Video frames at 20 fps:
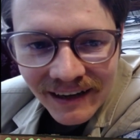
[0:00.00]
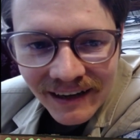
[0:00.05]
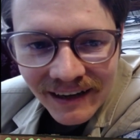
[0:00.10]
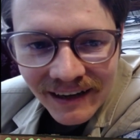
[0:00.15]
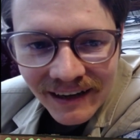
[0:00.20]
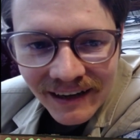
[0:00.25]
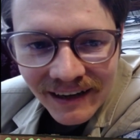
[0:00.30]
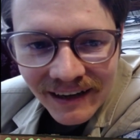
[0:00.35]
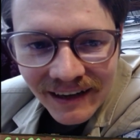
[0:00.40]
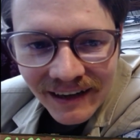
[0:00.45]

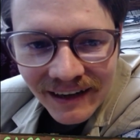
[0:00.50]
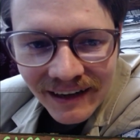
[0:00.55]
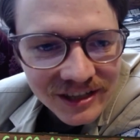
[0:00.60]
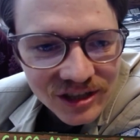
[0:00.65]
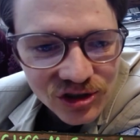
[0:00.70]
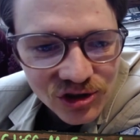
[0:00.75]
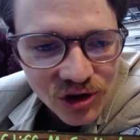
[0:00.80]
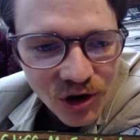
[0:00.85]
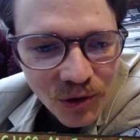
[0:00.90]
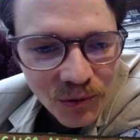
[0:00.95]
rest of
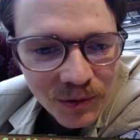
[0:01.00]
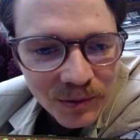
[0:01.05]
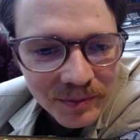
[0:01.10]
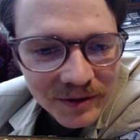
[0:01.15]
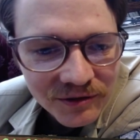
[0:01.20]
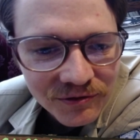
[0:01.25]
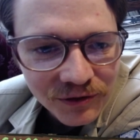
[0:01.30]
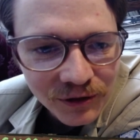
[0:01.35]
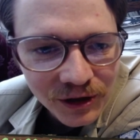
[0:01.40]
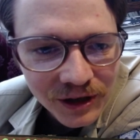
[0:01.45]
this show will
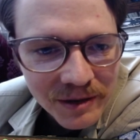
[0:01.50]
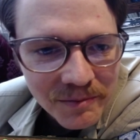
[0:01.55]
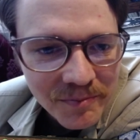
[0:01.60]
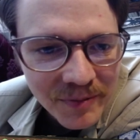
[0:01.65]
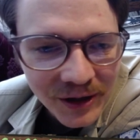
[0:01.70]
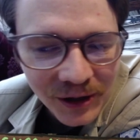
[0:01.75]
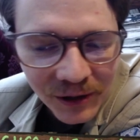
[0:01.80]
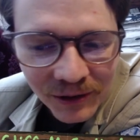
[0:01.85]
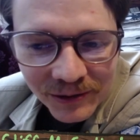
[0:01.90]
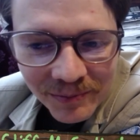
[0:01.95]
be fully
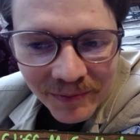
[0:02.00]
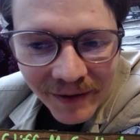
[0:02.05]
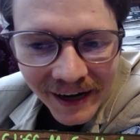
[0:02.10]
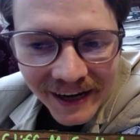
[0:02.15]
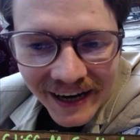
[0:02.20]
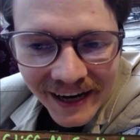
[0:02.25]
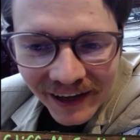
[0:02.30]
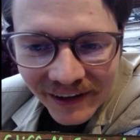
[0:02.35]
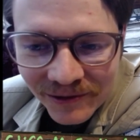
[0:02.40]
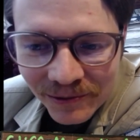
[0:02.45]
built
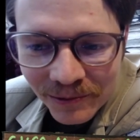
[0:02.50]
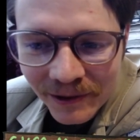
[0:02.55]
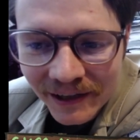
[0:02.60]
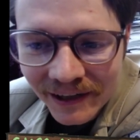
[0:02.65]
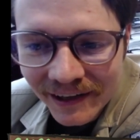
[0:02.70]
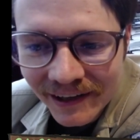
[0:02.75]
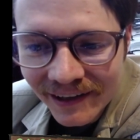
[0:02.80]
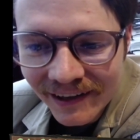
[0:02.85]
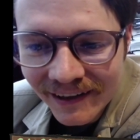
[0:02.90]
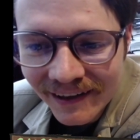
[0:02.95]
by next
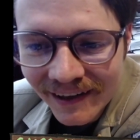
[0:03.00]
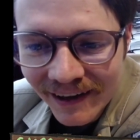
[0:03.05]
week,